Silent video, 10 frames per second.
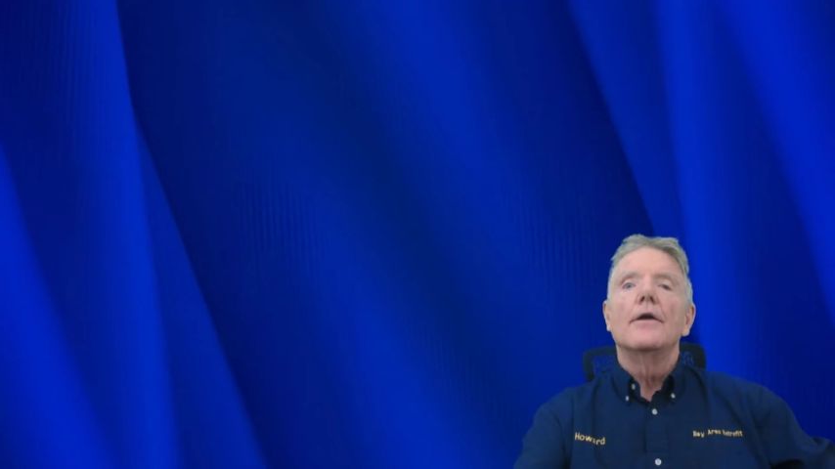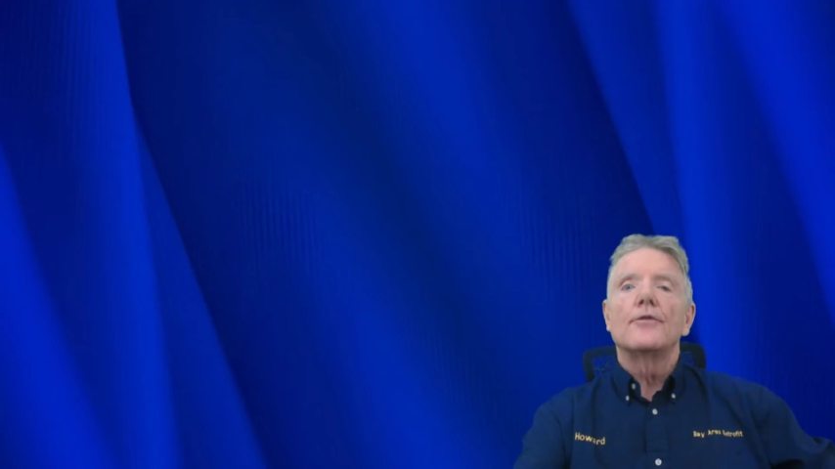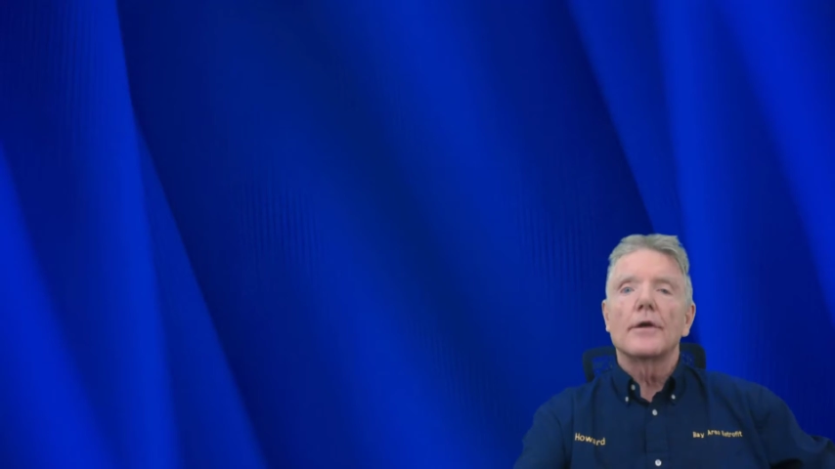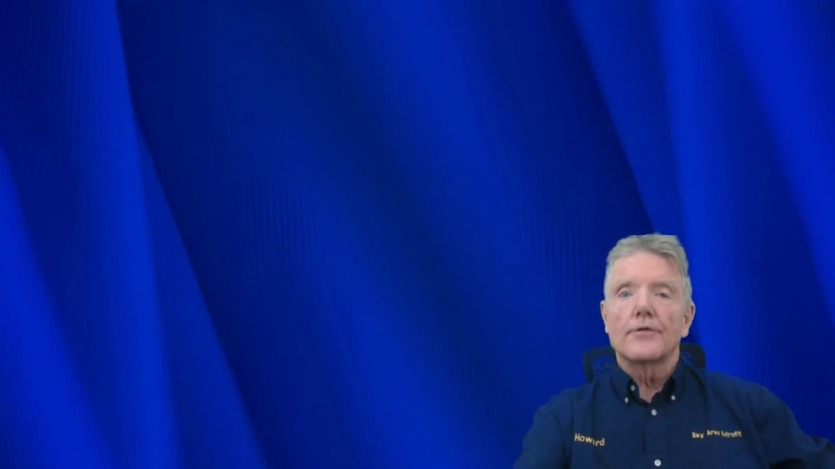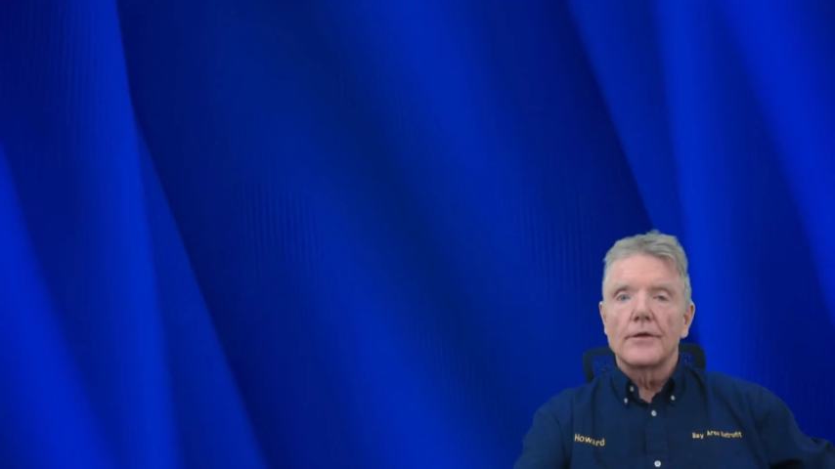
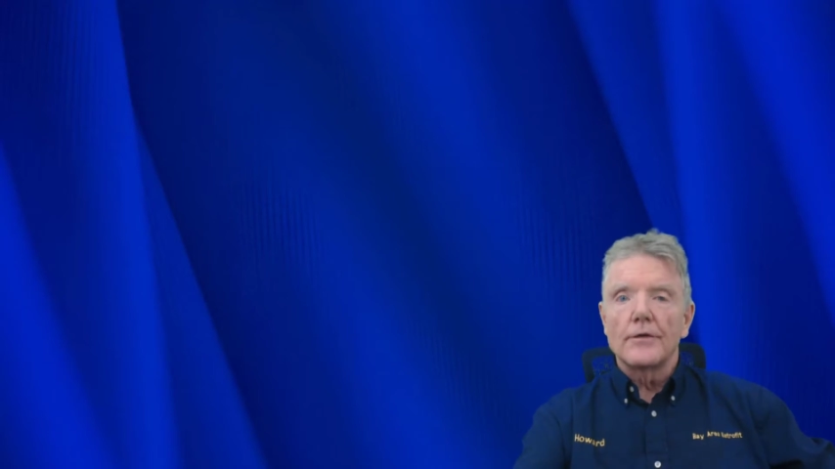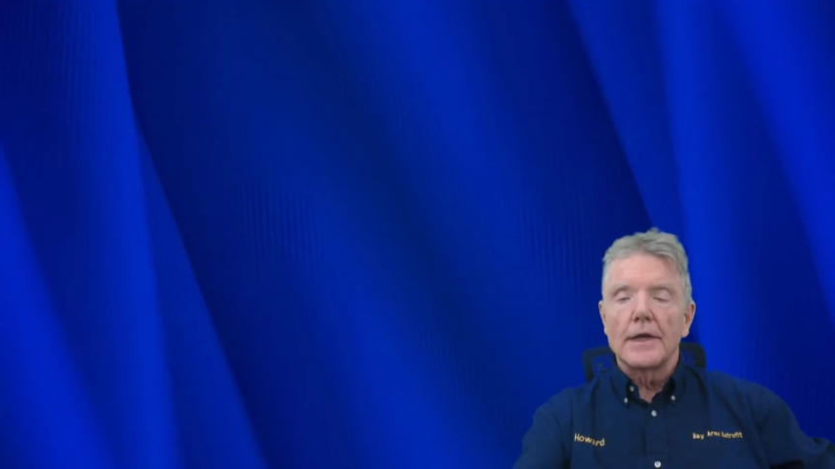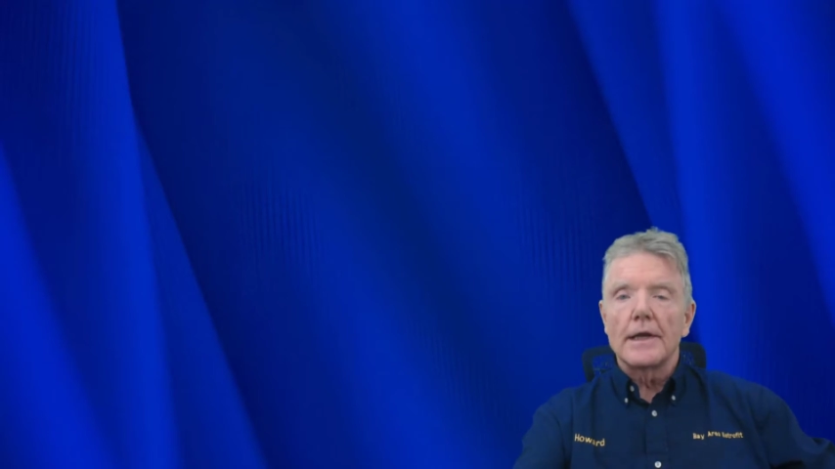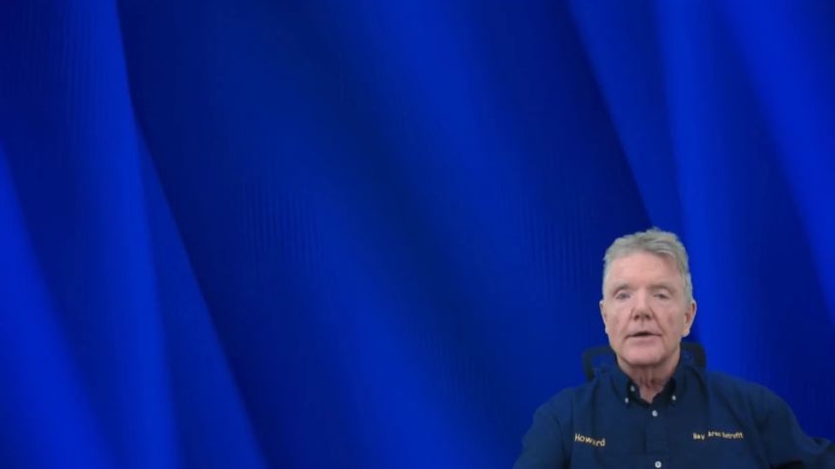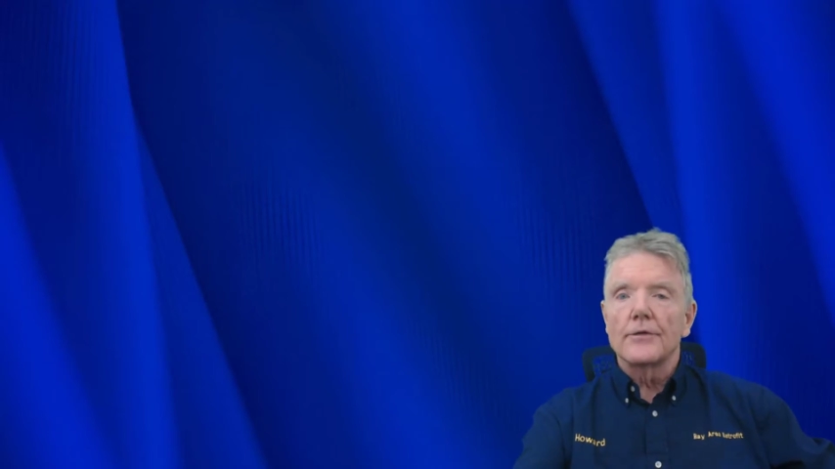structural
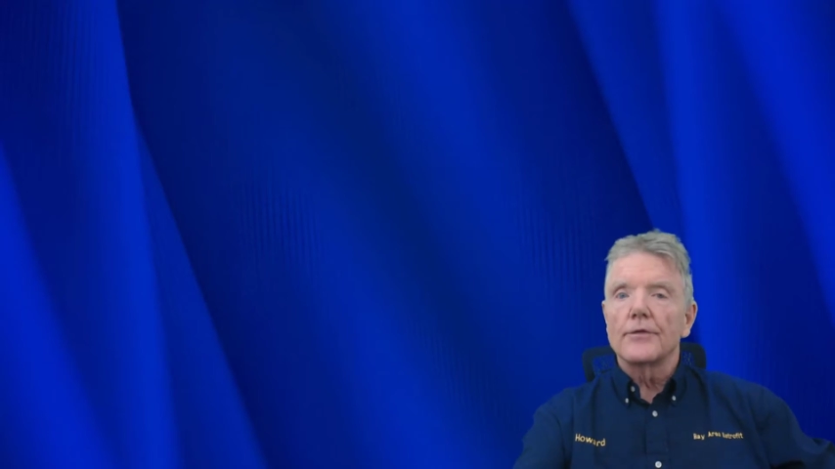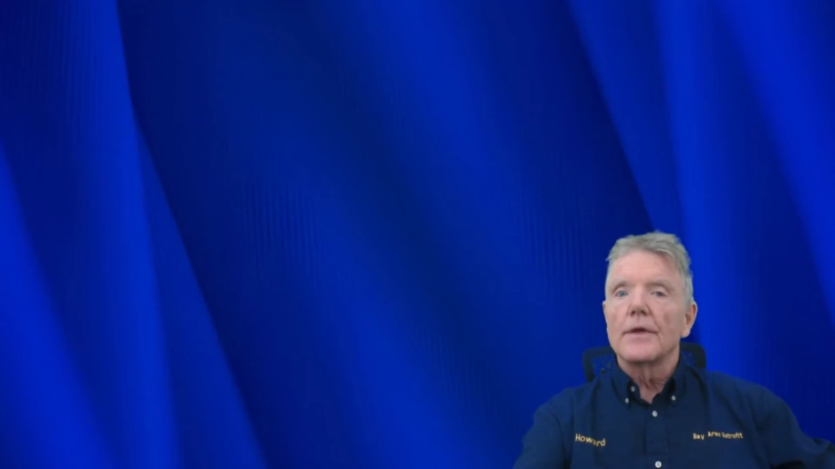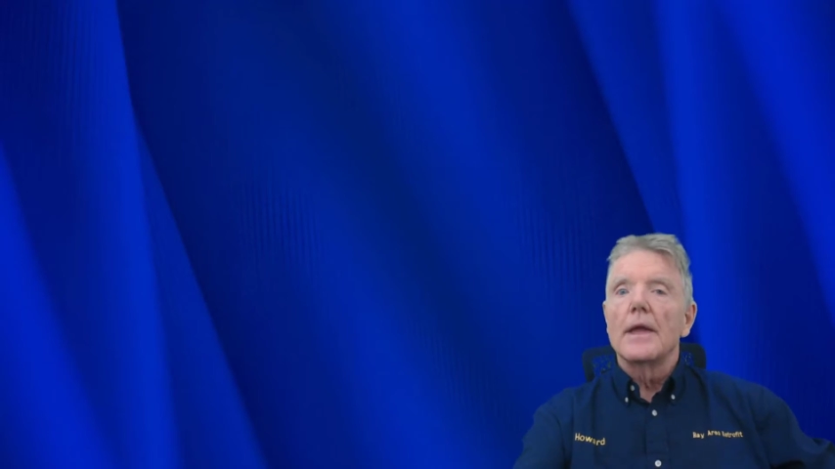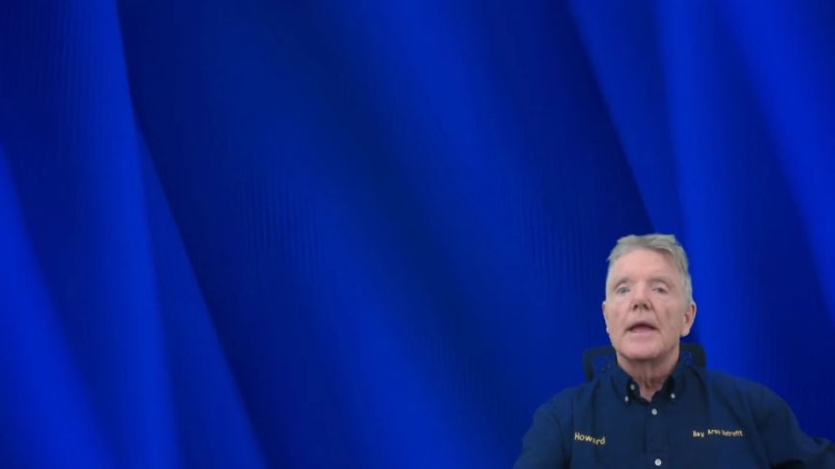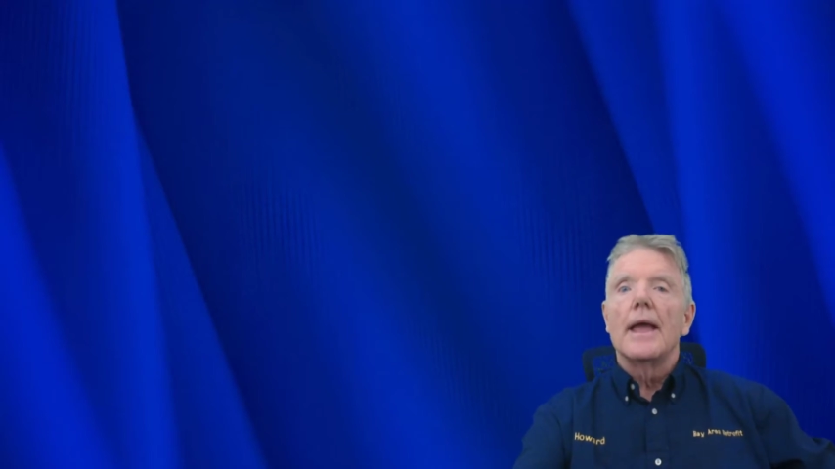engineers,